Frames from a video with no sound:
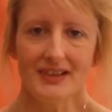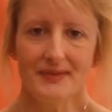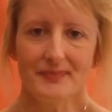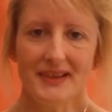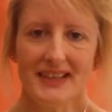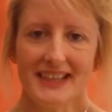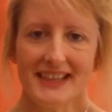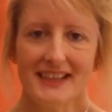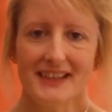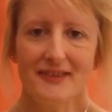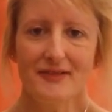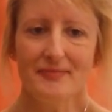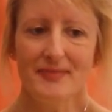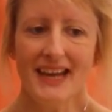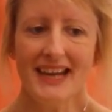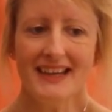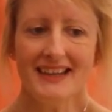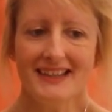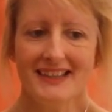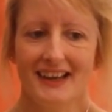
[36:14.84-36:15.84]
Speaking of
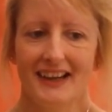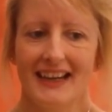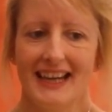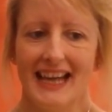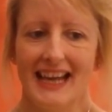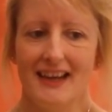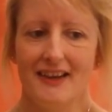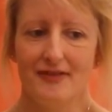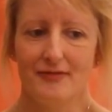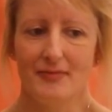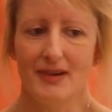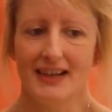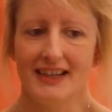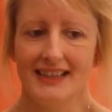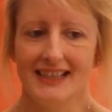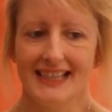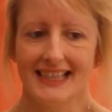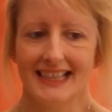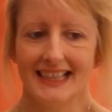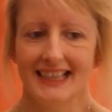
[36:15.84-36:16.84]
pets, I have
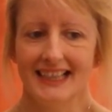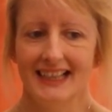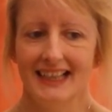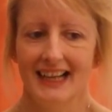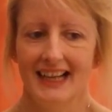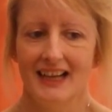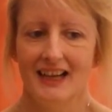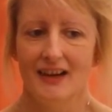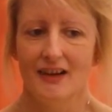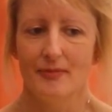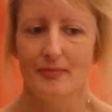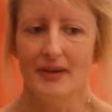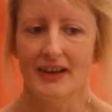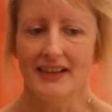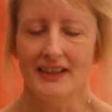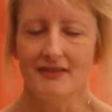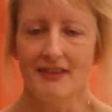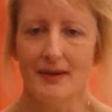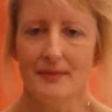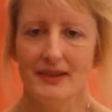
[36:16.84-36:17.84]
my little
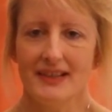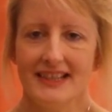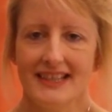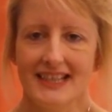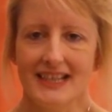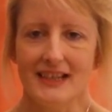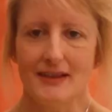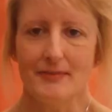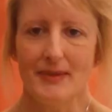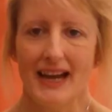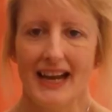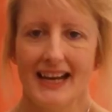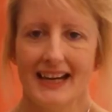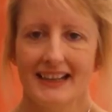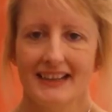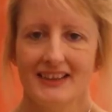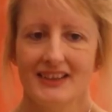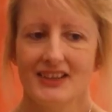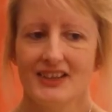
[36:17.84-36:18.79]
bunny rabbit tea bag.